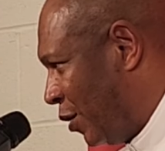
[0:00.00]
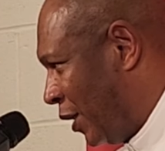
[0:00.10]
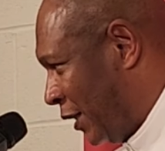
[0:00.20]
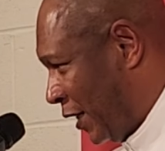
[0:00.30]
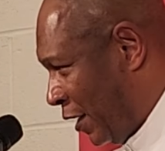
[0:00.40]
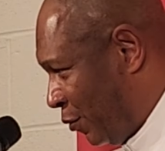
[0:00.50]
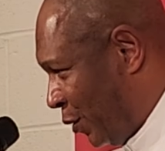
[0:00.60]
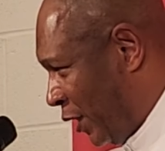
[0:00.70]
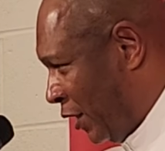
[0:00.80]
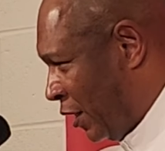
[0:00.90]
I think
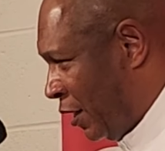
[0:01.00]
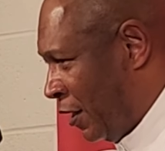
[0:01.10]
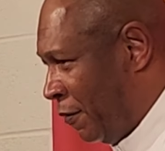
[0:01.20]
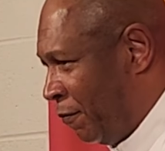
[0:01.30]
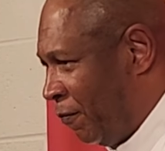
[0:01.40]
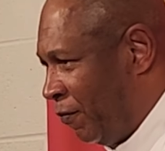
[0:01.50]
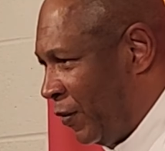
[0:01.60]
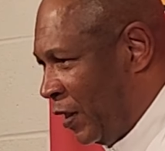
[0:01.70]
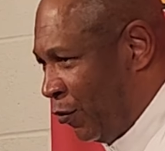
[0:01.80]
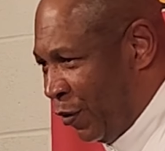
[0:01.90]
we,
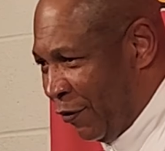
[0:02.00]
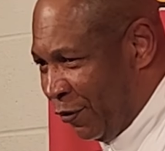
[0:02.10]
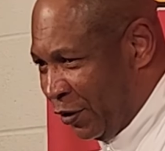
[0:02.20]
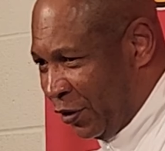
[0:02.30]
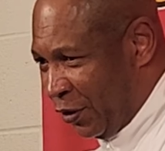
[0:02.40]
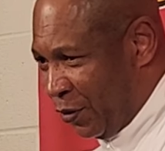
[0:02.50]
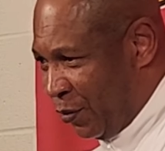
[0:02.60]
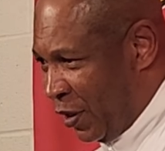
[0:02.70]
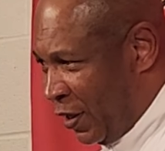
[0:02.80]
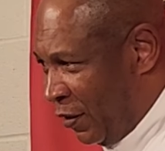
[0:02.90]
in reference to
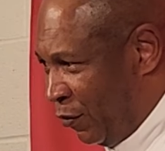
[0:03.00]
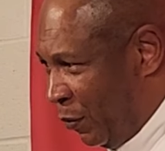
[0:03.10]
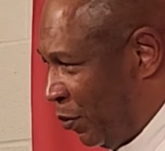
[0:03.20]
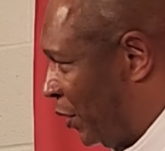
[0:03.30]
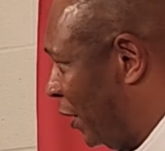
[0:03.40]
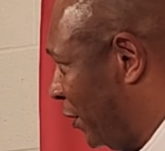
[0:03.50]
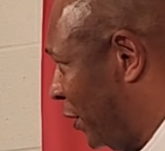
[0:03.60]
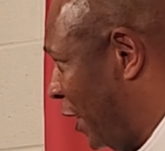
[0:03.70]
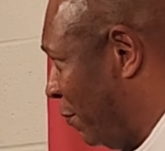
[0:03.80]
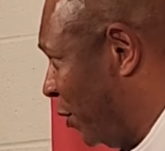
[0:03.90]
Koron, we put out a
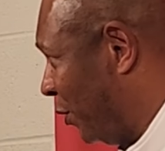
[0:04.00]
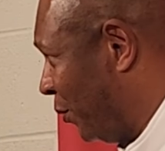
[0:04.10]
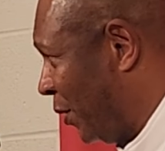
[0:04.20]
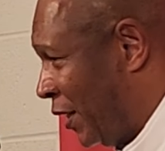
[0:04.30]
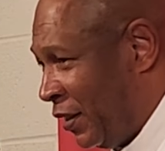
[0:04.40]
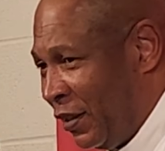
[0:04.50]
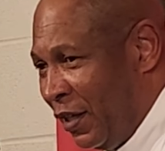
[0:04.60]
statement, correct?